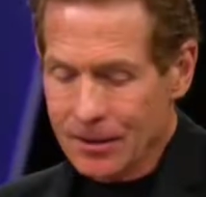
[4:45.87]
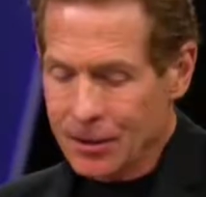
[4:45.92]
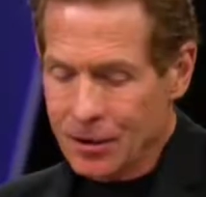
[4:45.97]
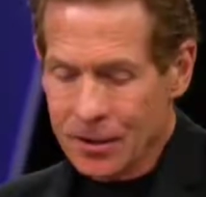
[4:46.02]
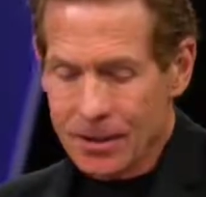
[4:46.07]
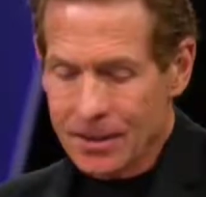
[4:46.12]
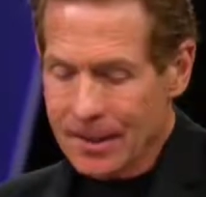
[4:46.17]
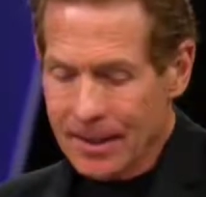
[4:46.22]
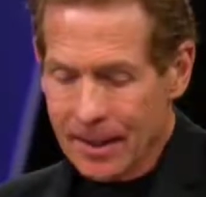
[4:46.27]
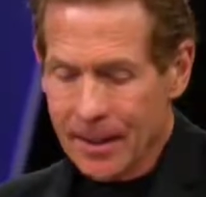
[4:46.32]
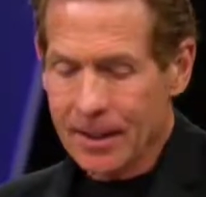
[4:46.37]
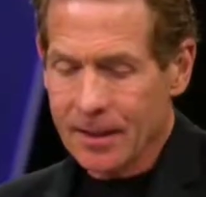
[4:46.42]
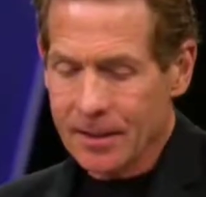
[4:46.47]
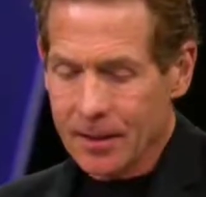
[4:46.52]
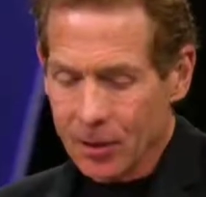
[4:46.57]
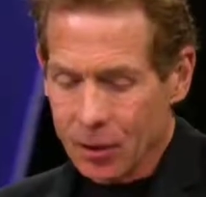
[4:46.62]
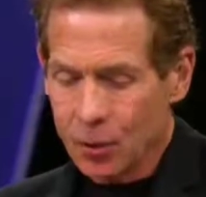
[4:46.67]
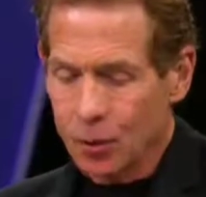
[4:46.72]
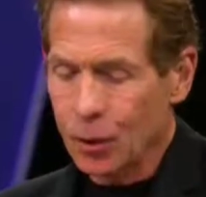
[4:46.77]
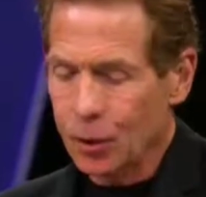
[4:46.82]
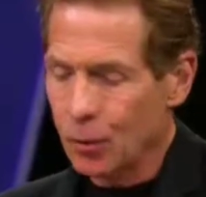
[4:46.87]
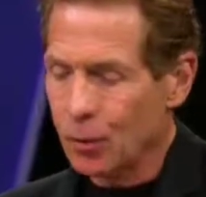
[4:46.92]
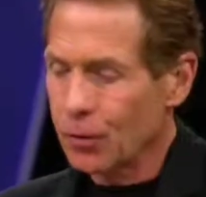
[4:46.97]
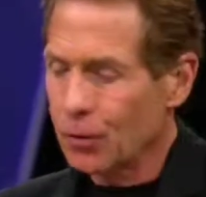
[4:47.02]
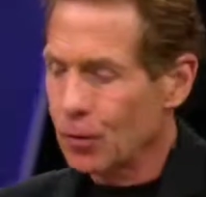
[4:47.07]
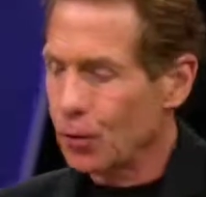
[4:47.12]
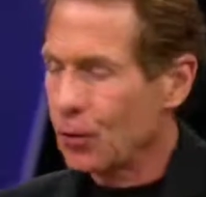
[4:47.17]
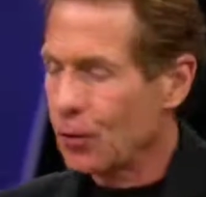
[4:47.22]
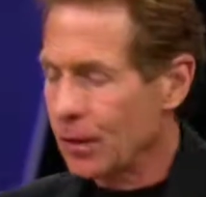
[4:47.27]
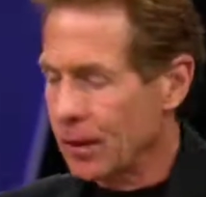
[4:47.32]
I just can't agree
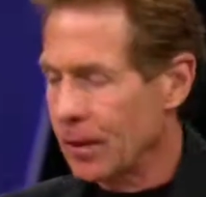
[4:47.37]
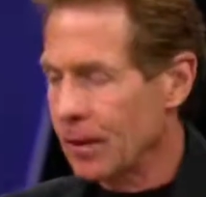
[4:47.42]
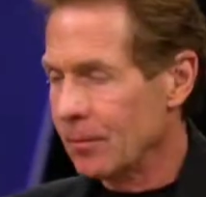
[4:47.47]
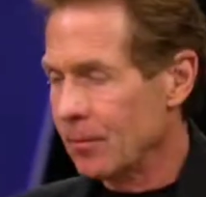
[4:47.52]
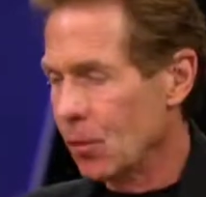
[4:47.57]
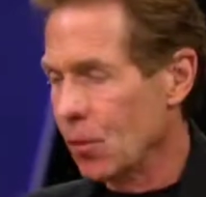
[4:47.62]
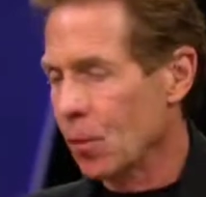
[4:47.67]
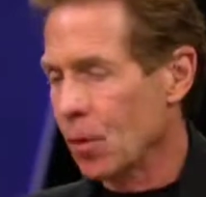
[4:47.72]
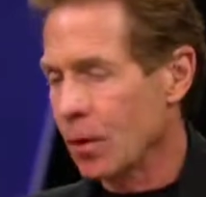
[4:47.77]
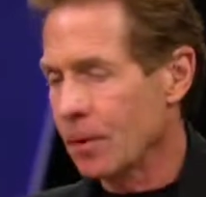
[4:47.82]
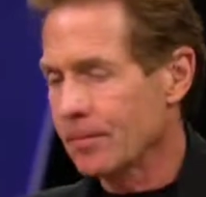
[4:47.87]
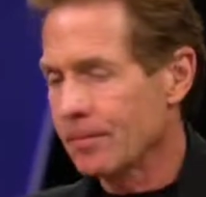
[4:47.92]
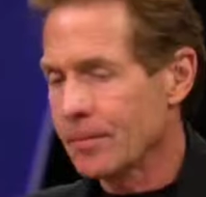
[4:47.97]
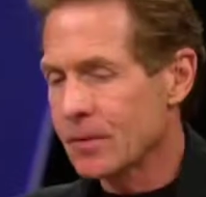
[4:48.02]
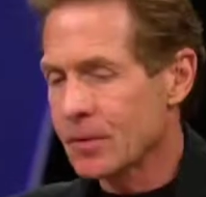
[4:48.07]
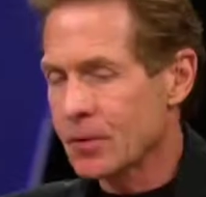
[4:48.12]
with you anymore.